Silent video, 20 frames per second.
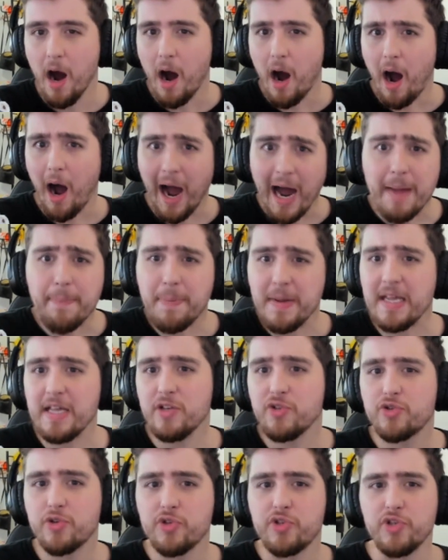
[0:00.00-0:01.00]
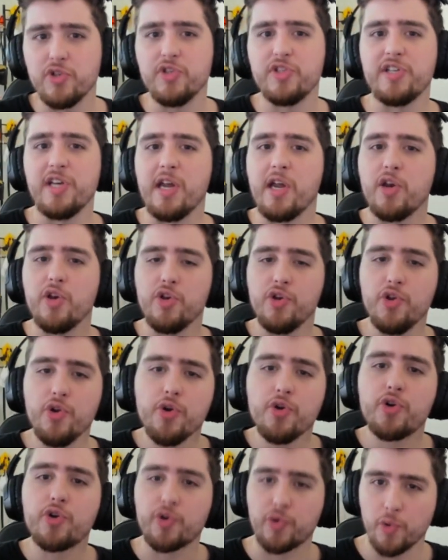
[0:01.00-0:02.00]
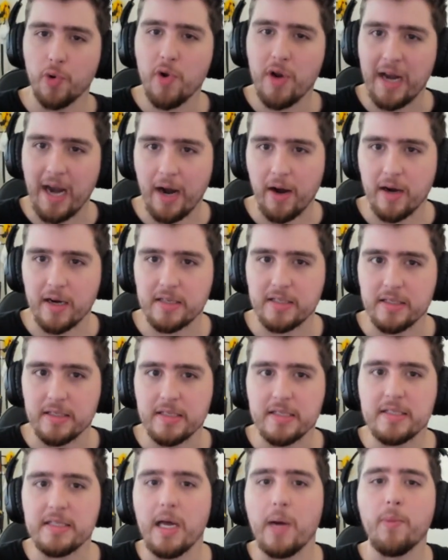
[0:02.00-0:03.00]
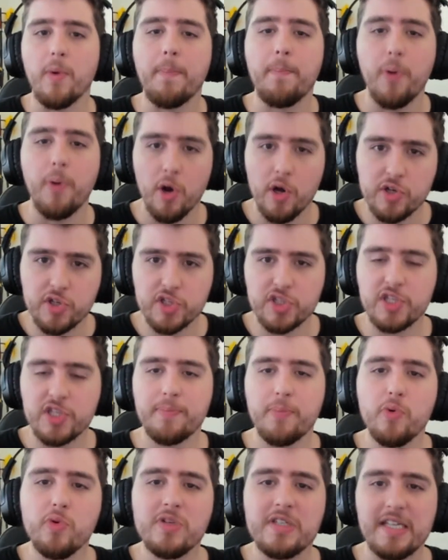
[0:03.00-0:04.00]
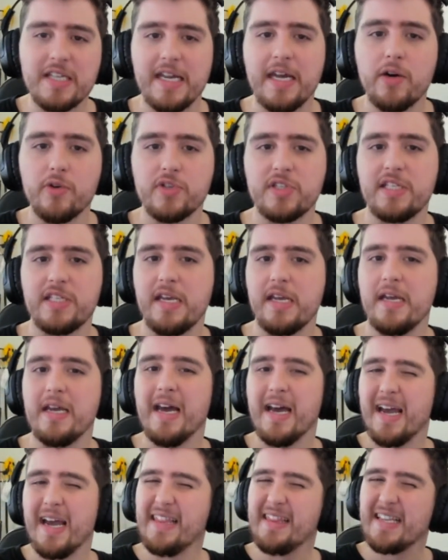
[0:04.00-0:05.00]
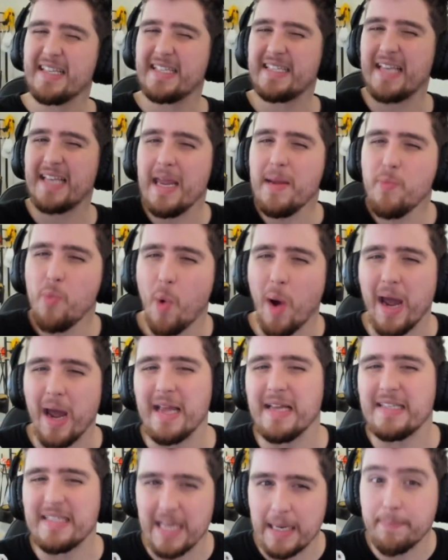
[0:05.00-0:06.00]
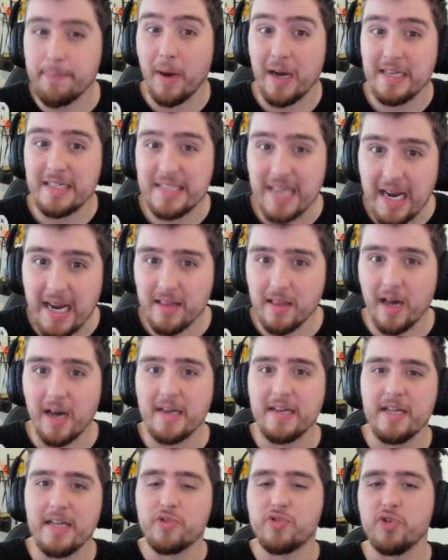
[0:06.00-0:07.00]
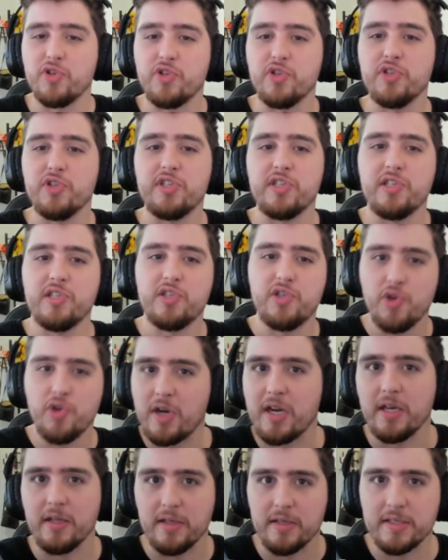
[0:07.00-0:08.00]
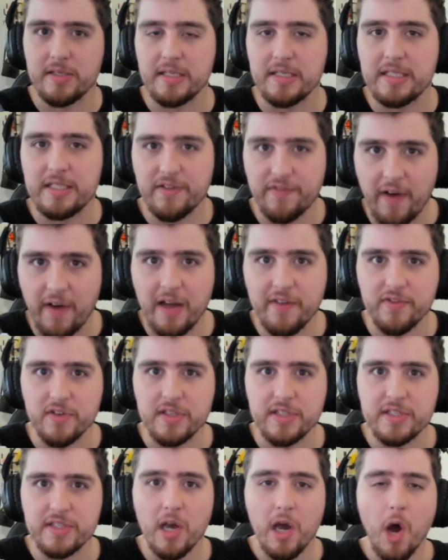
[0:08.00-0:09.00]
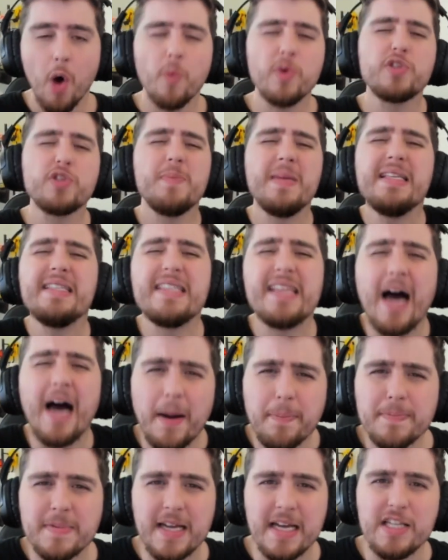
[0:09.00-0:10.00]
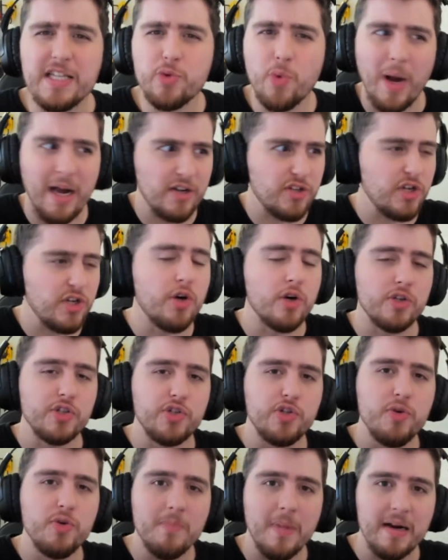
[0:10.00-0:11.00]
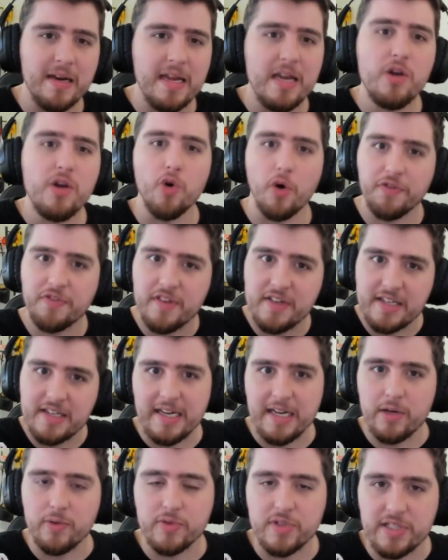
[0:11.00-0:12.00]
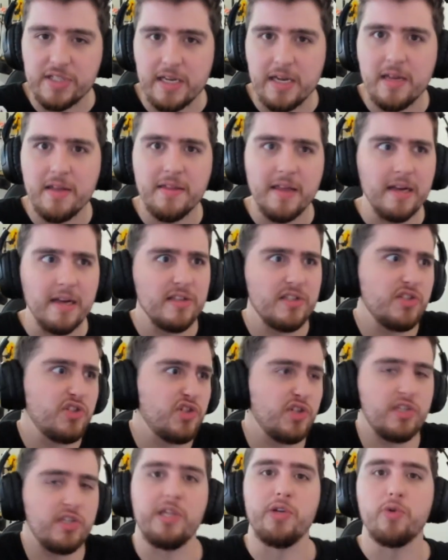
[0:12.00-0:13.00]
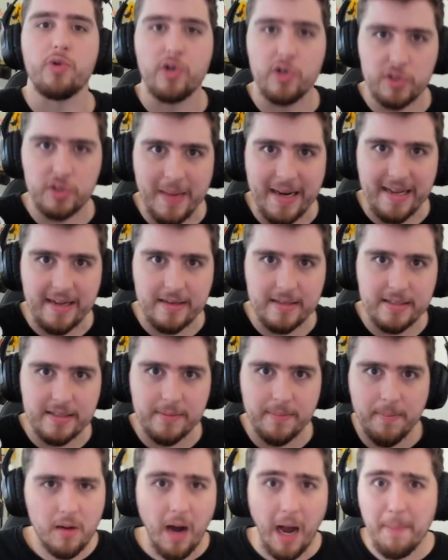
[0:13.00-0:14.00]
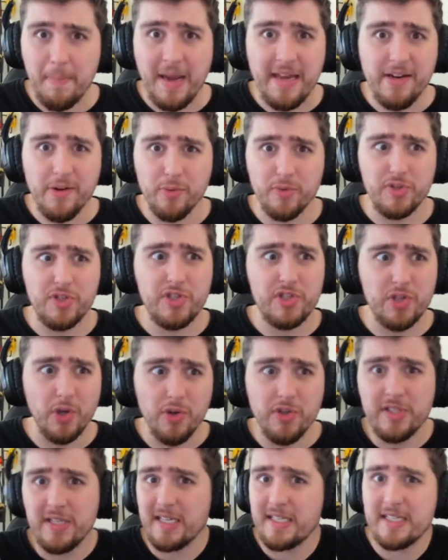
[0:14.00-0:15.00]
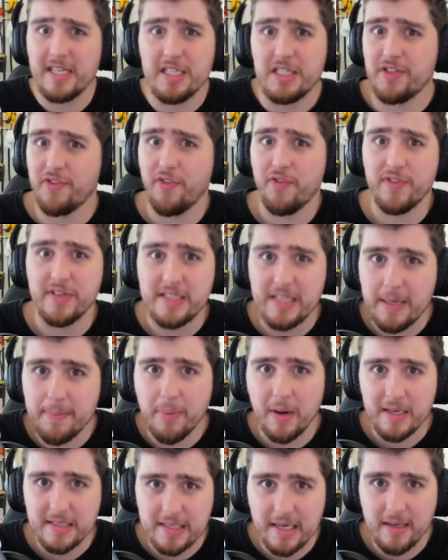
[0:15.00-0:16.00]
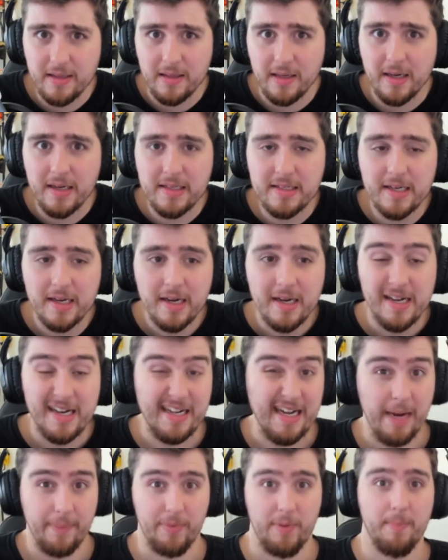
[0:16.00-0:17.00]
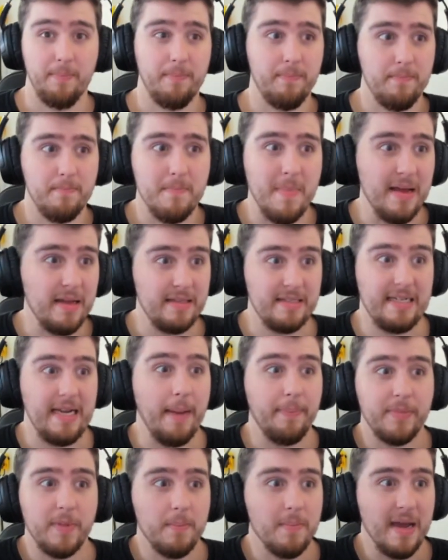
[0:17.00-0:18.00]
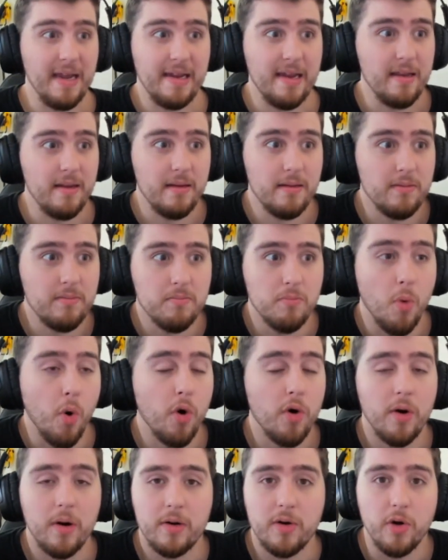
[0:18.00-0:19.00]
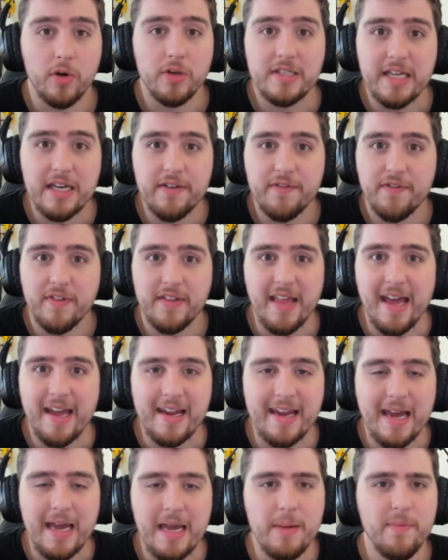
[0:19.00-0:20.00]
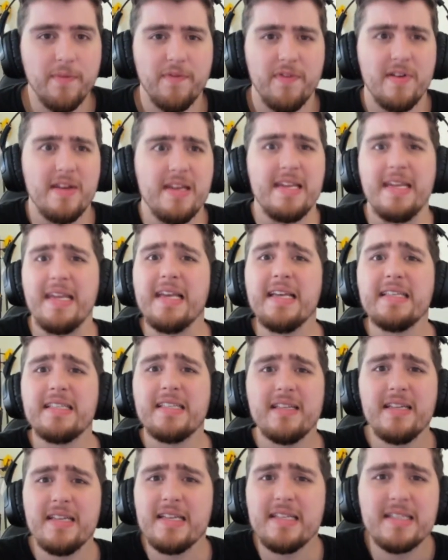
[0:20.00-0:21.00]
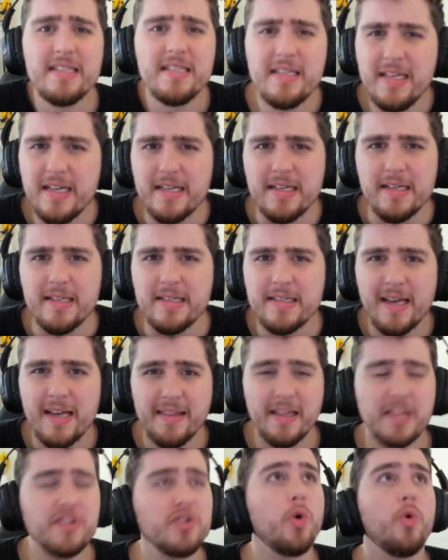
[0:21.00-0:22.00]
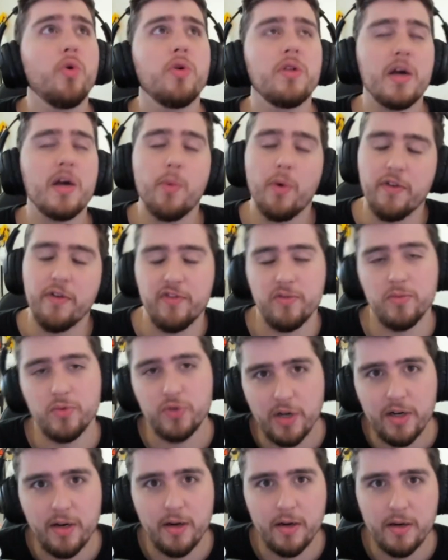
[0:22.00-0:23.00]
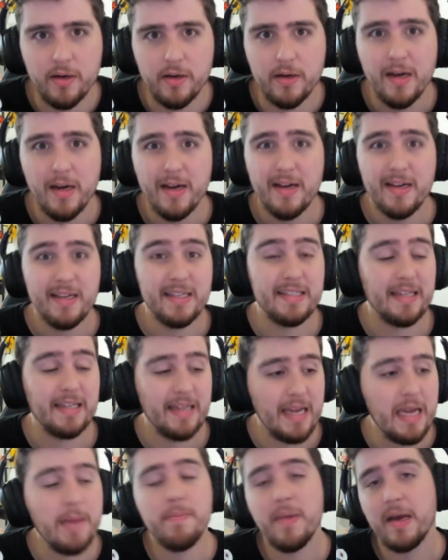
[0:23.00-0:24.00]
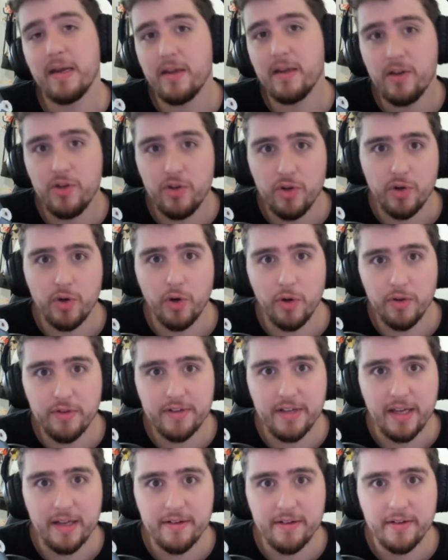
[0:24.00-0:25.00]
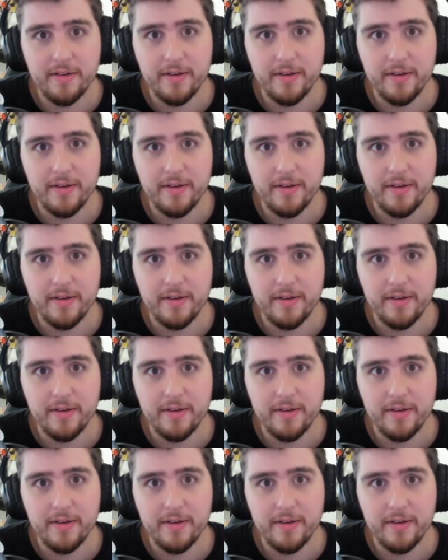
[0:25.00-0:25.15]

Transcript: I'd be introducing new crew characters that were purchasable DLC in the same way Dead by Daylight introduces new killers and survivors, which means the updates will actually cost you money, not the DLC that is just little cosmetics. I mean, it was so successful for Dead by Daylight. It kept them, it's kept them making more content for their game for years and years and years. And that's all I want from Dreadhunger, is to keep making new content.